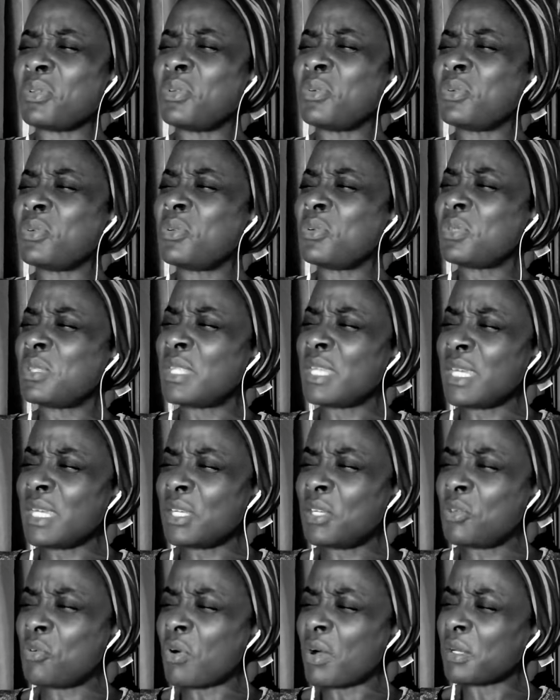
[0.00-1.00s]
you you
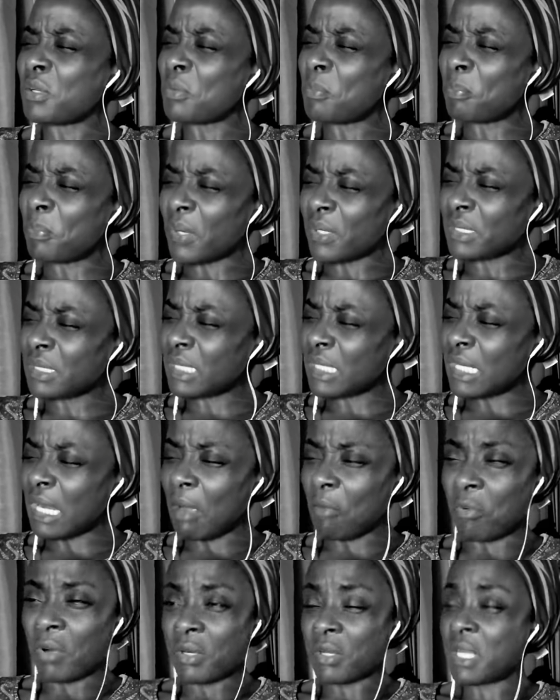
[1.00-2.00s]
think you are the person I
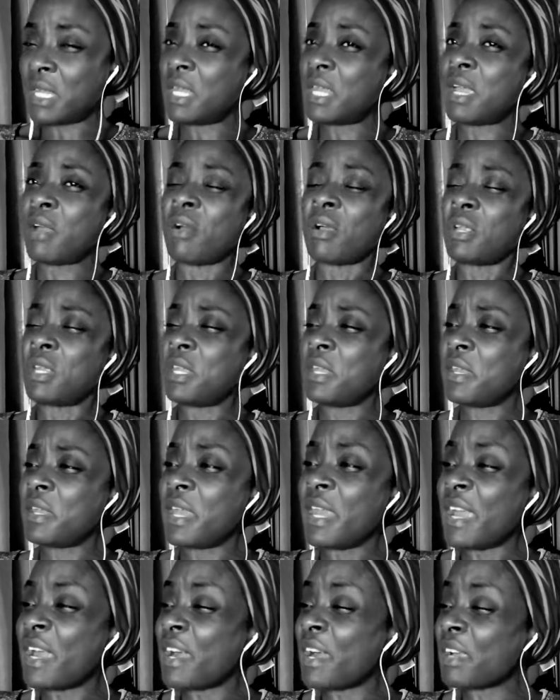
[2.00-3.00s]
want to hear
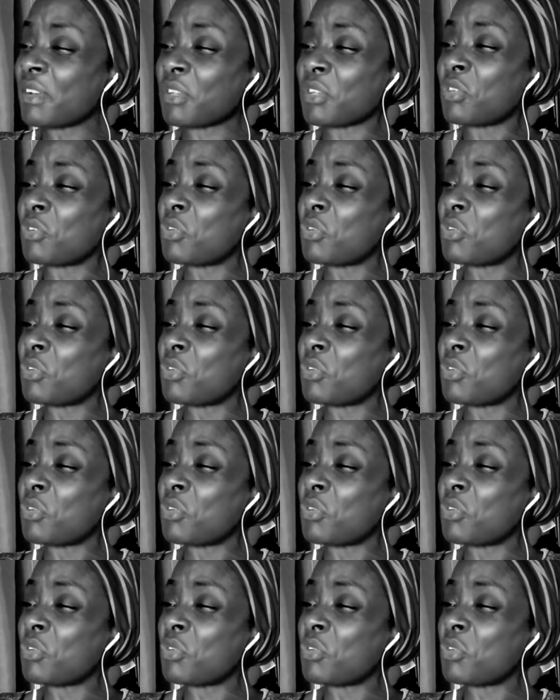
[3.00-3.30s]
hear